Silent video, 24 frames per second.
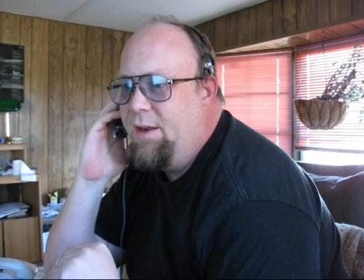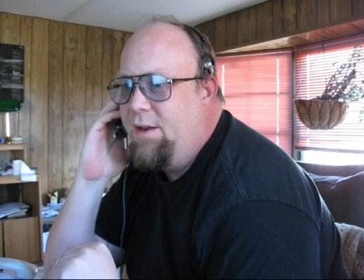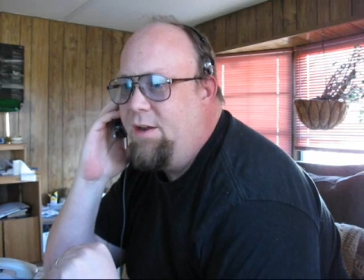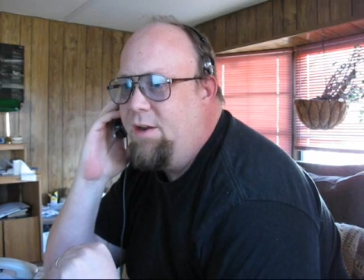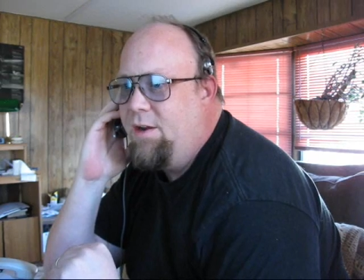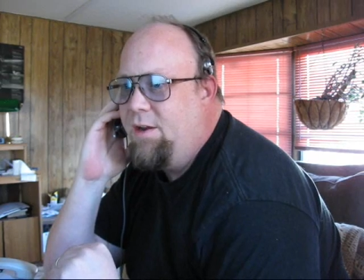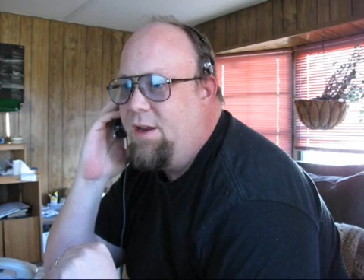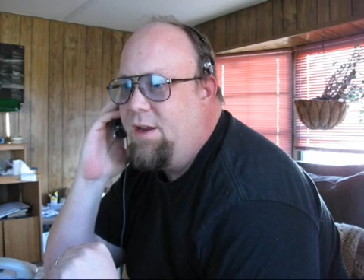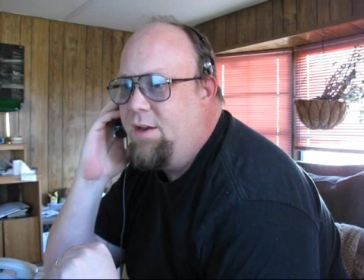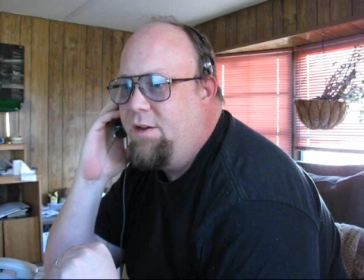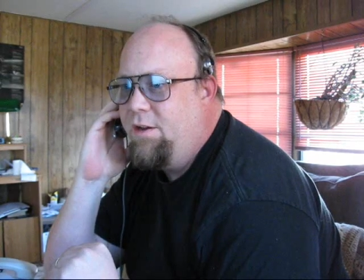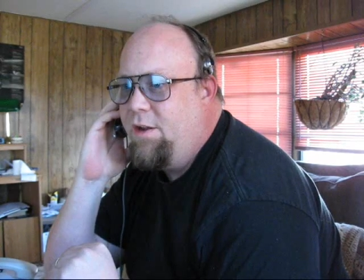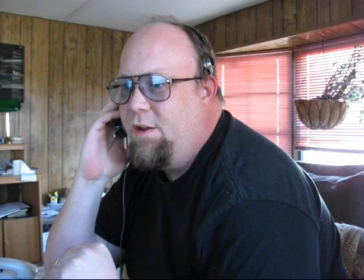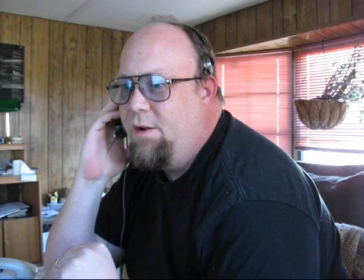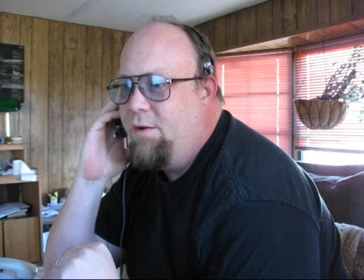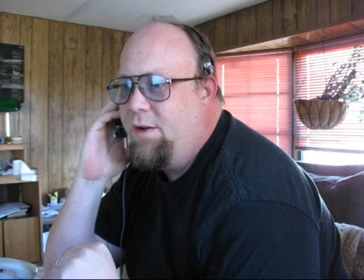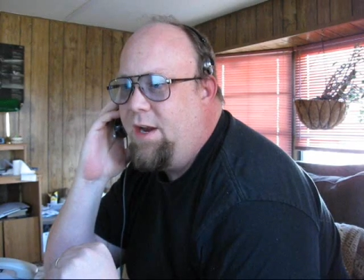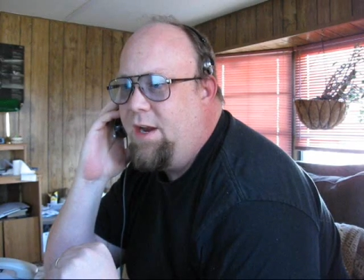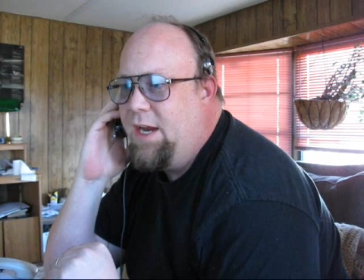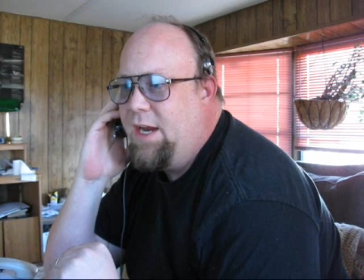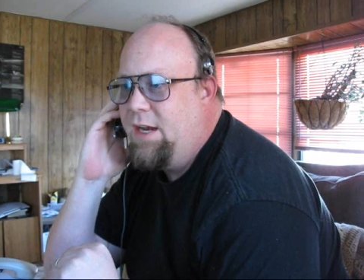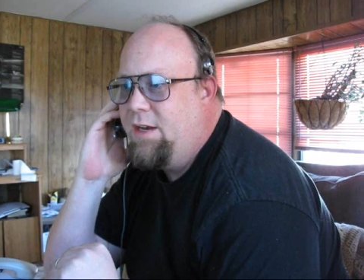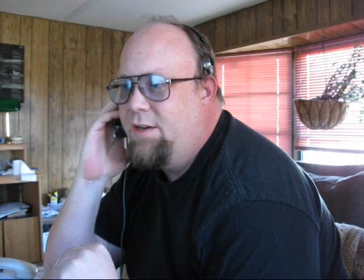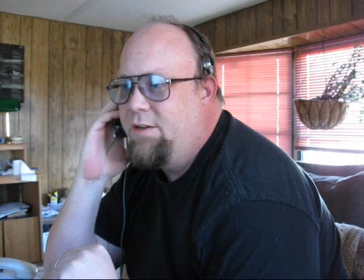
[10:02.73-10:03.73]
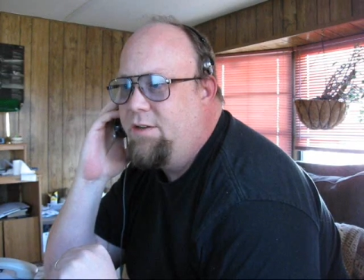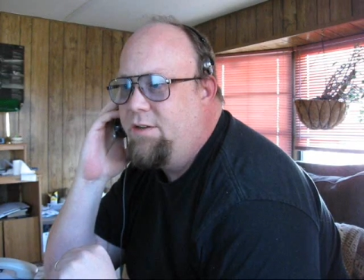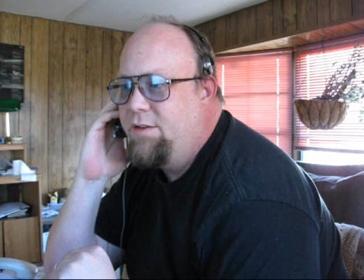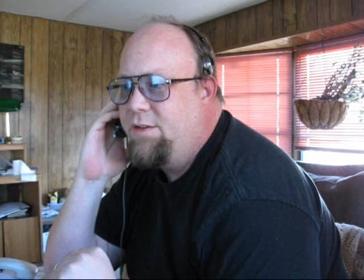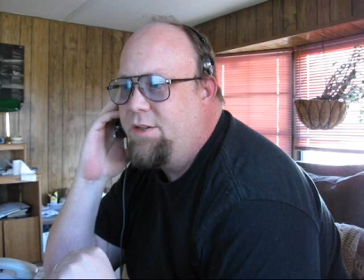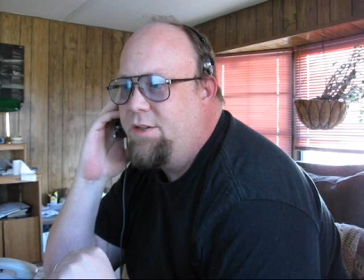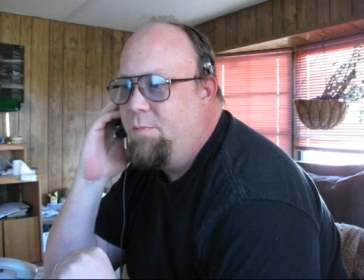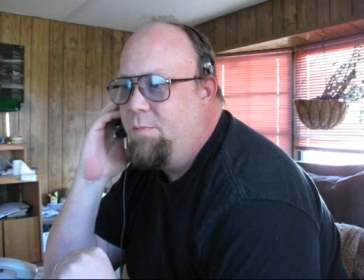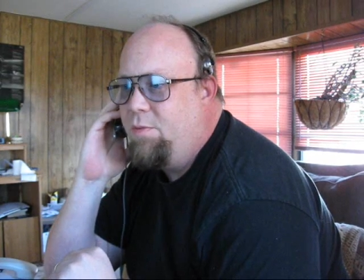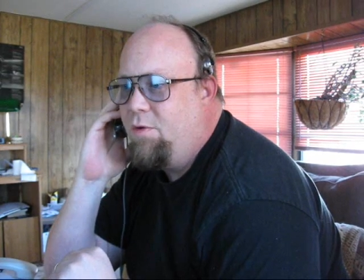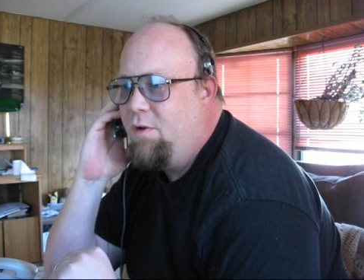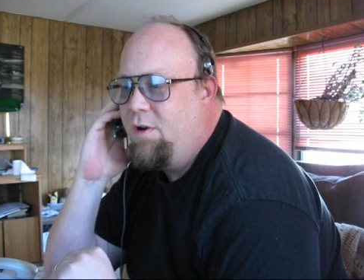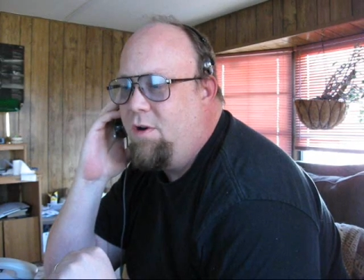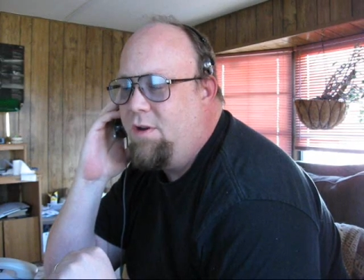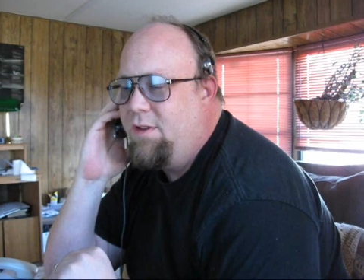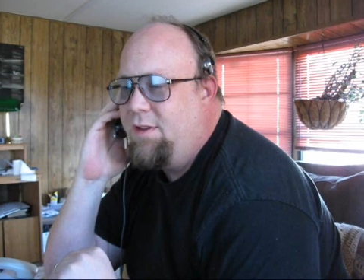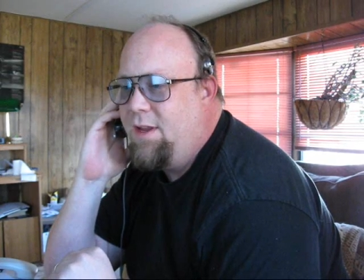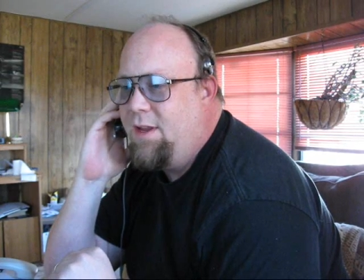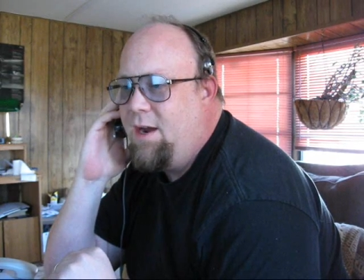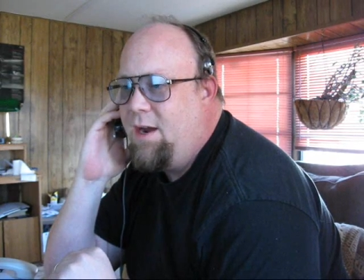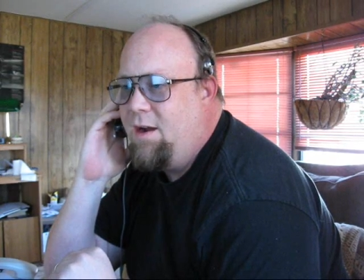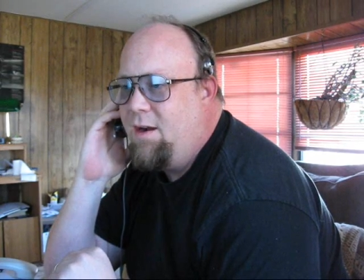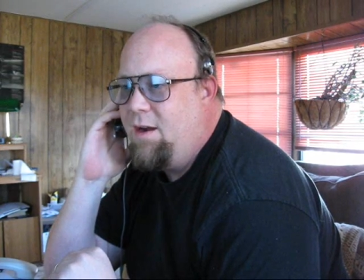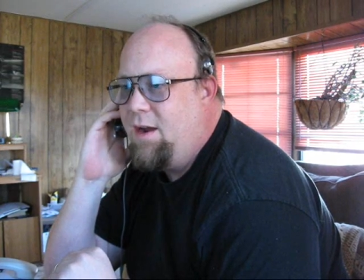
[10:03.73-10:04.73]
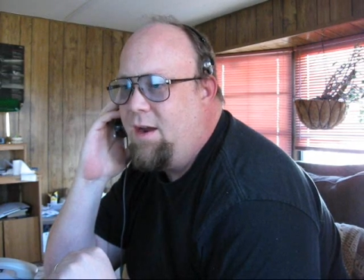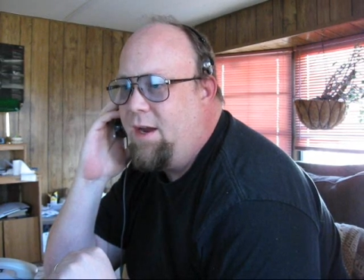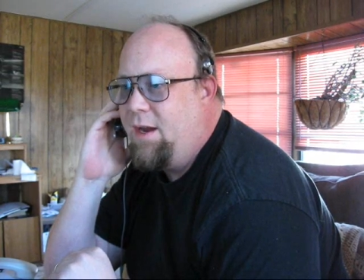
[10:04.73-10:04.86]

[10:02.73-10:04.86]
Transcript: you can donate support there,